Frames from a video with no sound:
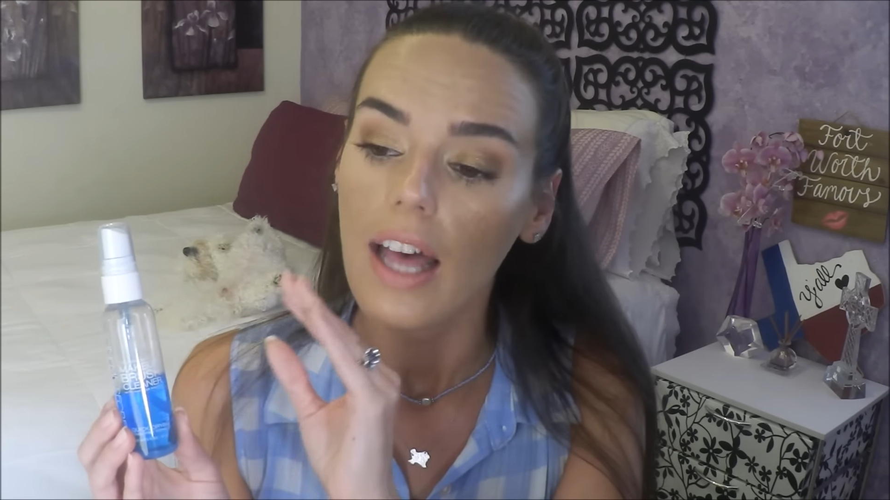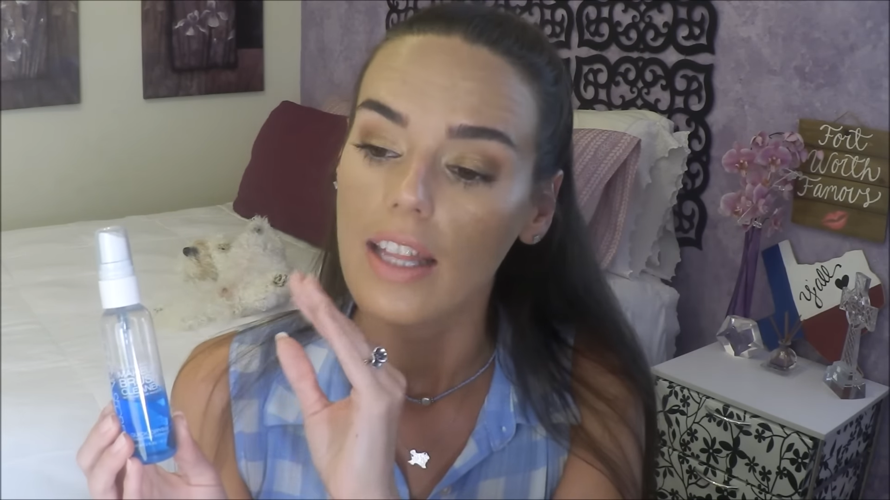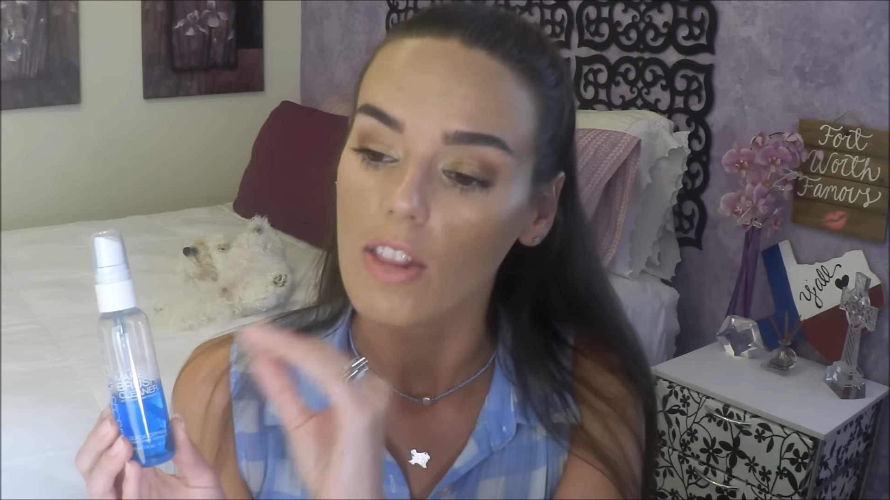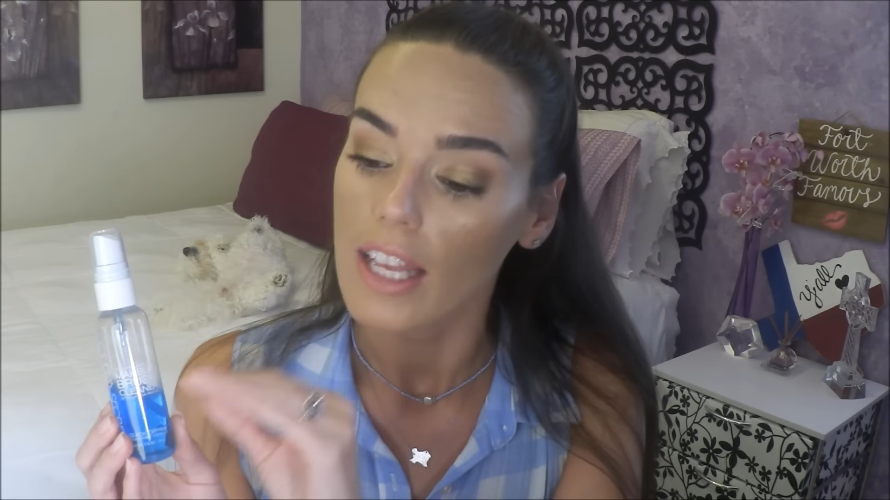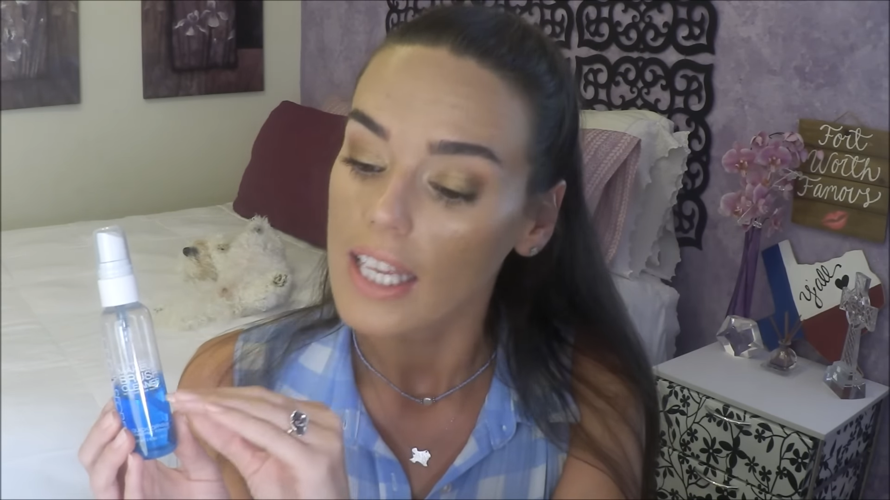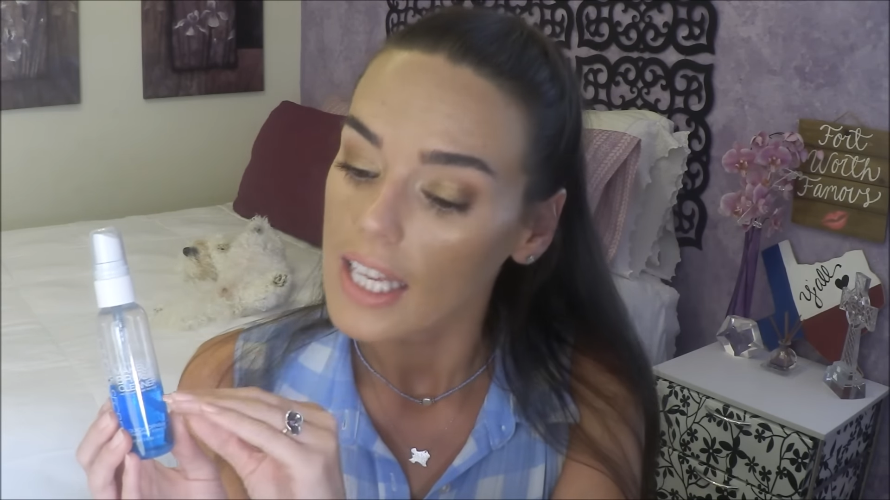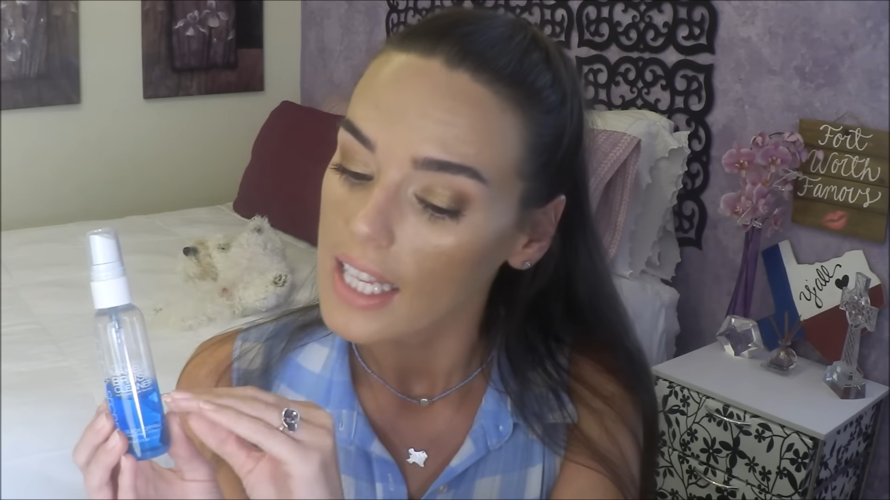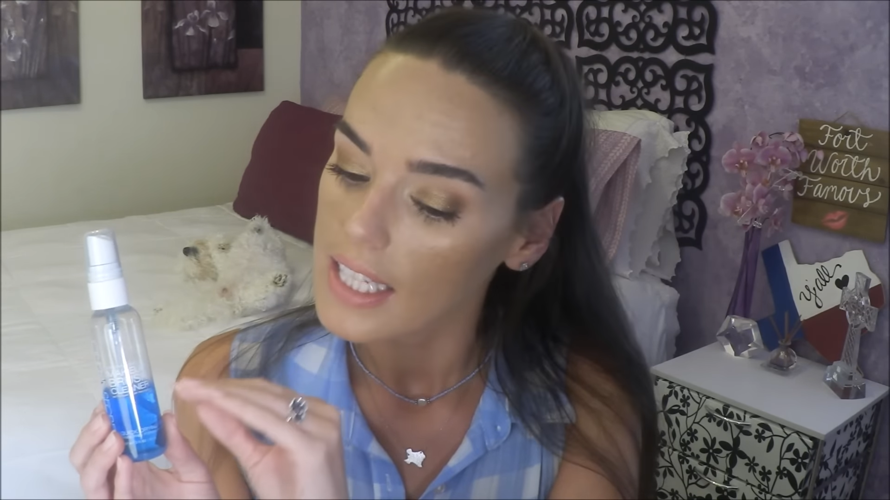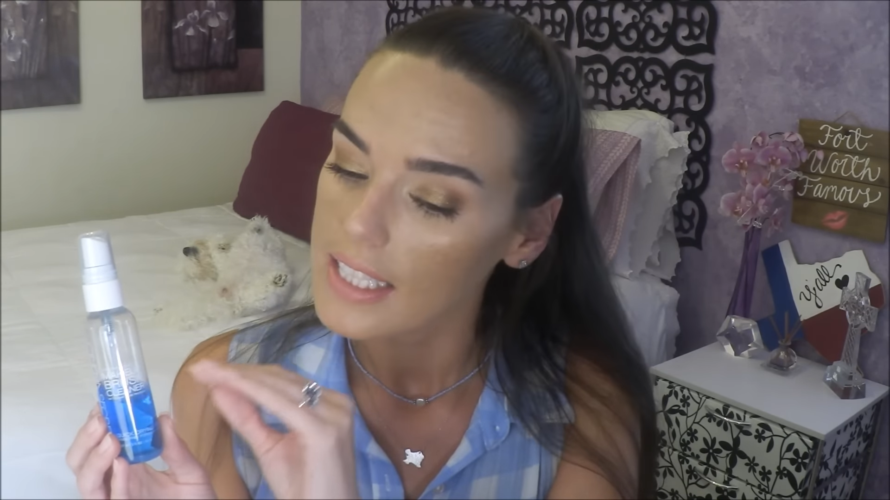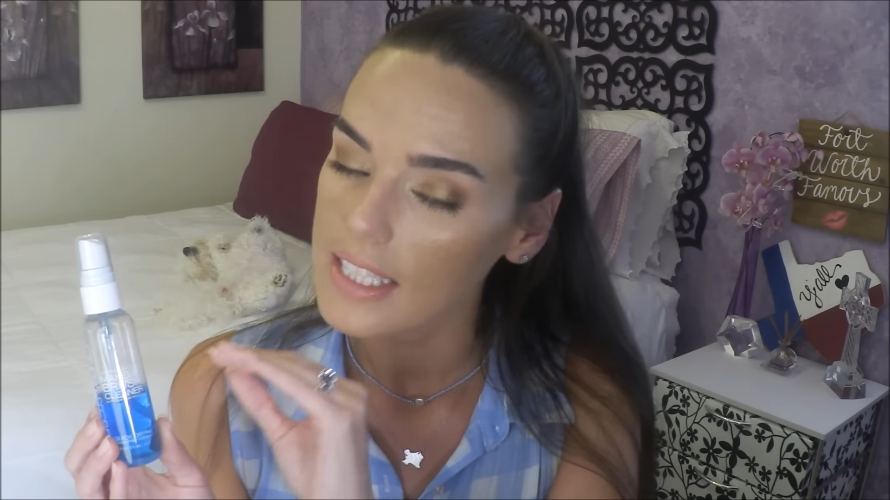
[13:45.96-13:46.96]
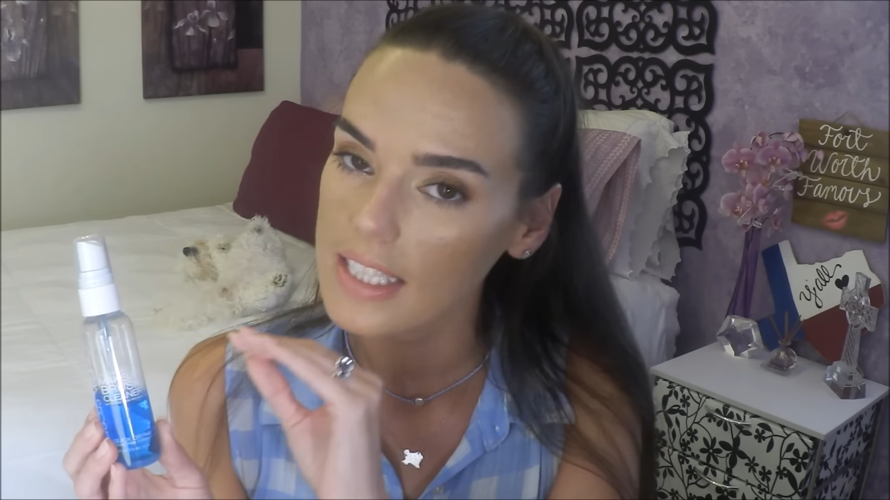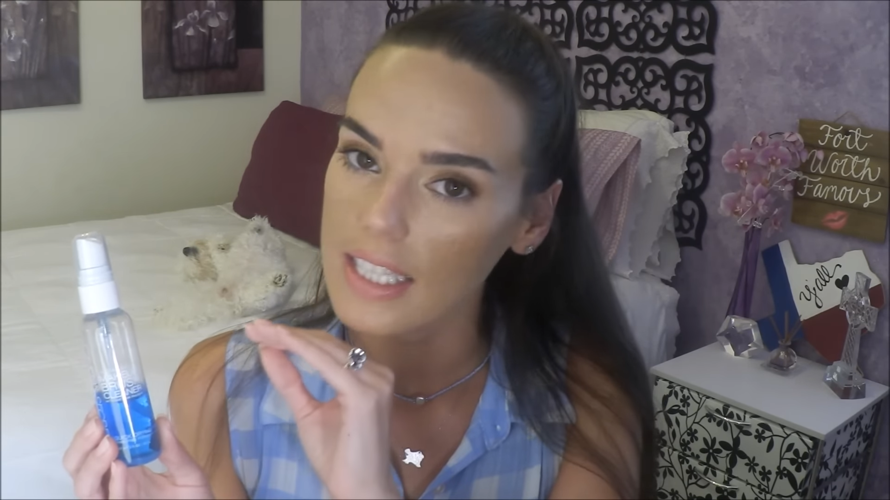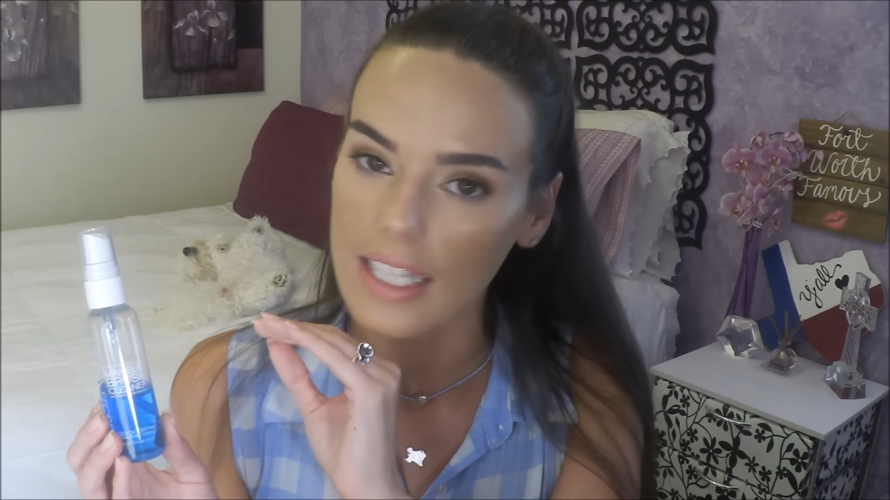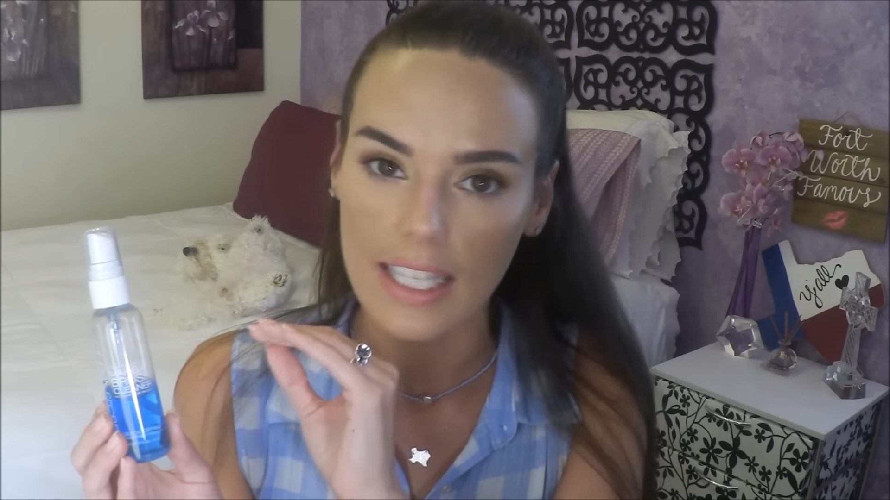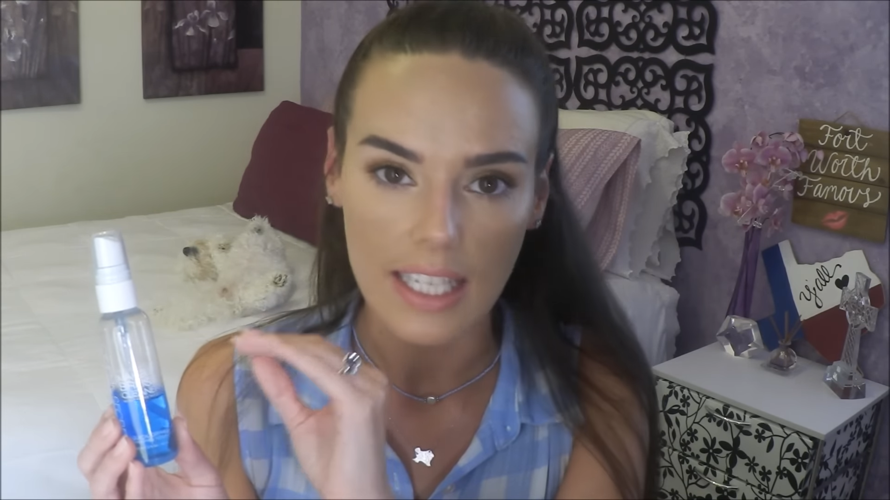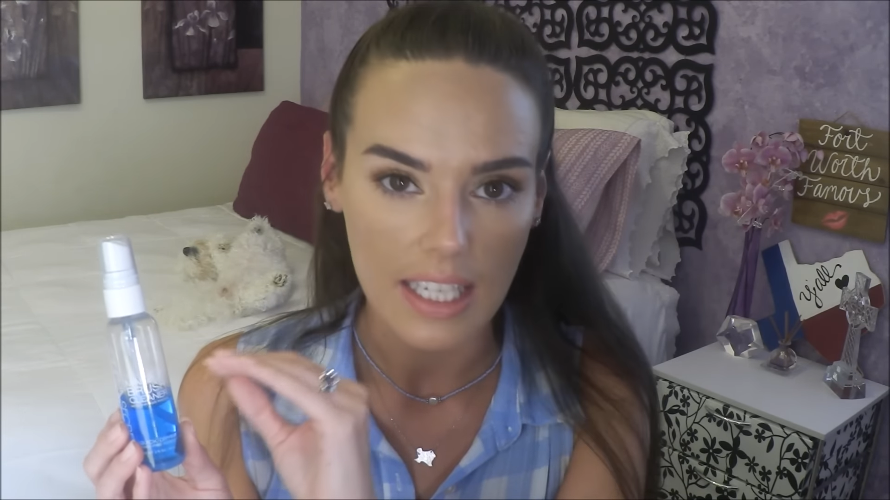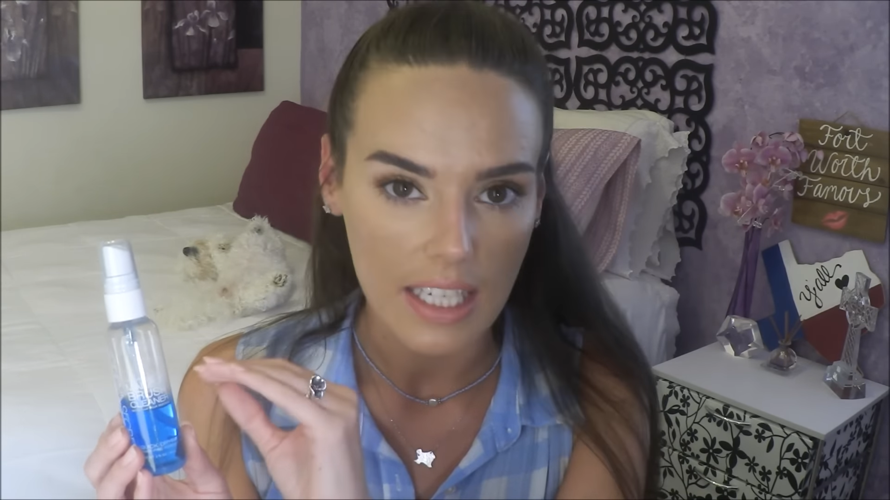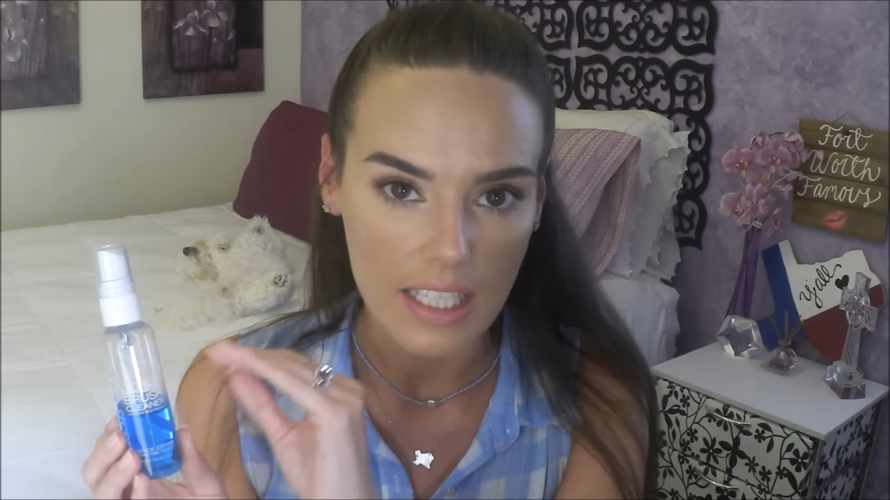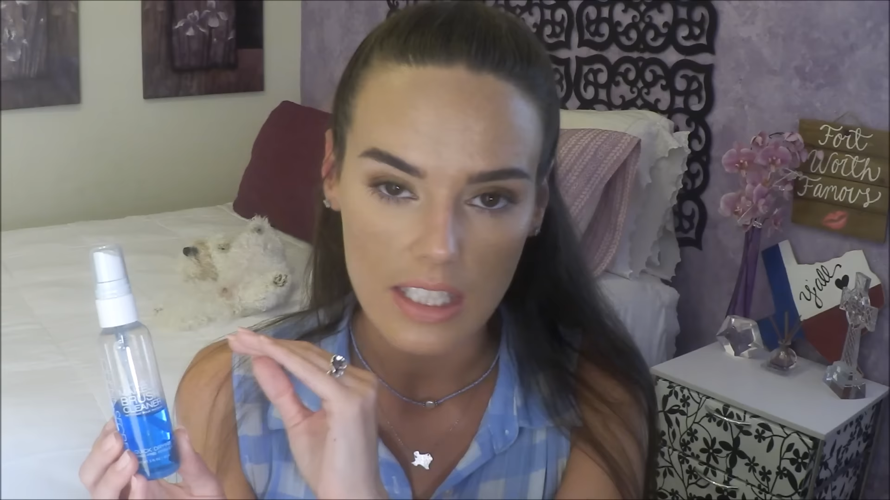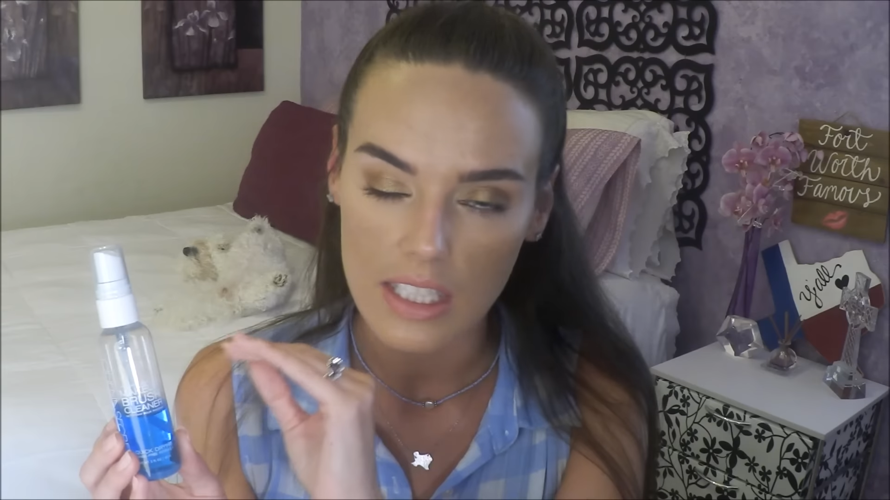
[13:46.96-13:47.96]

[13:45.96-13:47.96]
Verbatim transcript: The thing is, I can't